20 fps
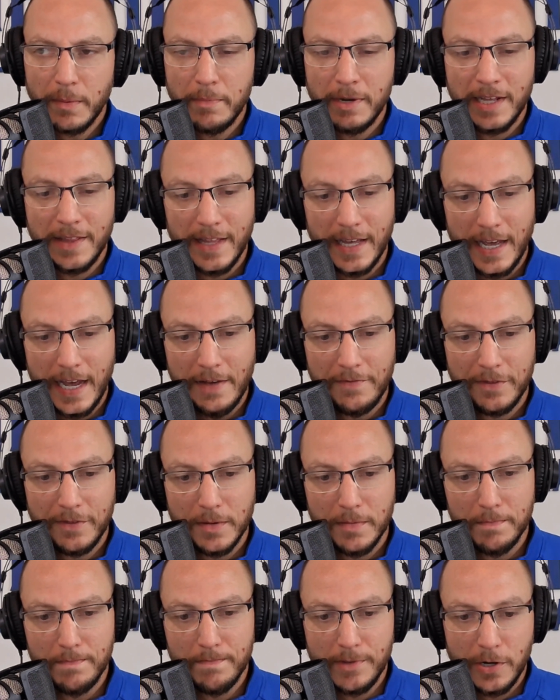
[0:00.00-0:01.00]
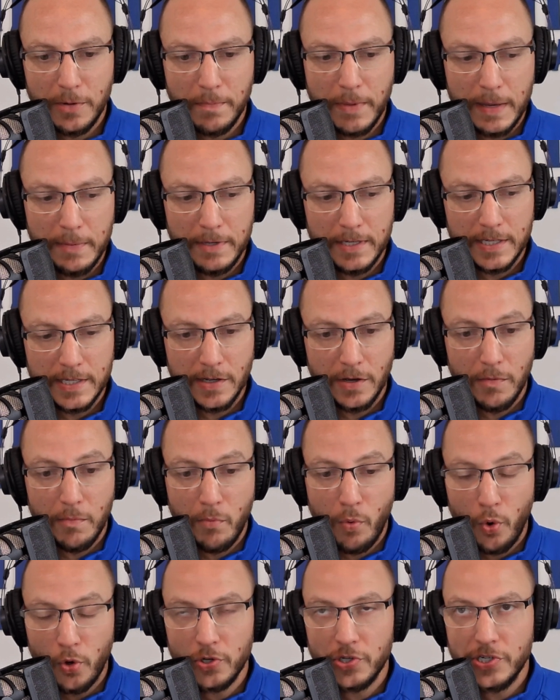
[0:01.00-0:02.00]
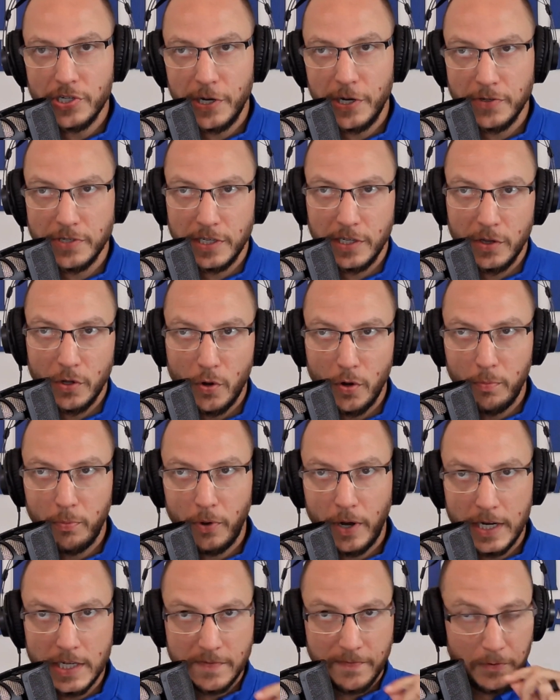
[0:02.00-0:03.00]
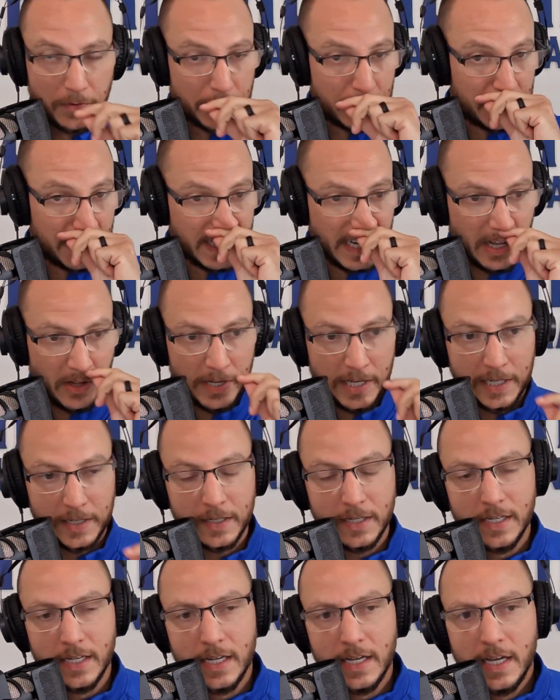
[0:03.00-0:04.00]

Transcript: meaning they have to, maybe sell more shares at a lower price versus selling.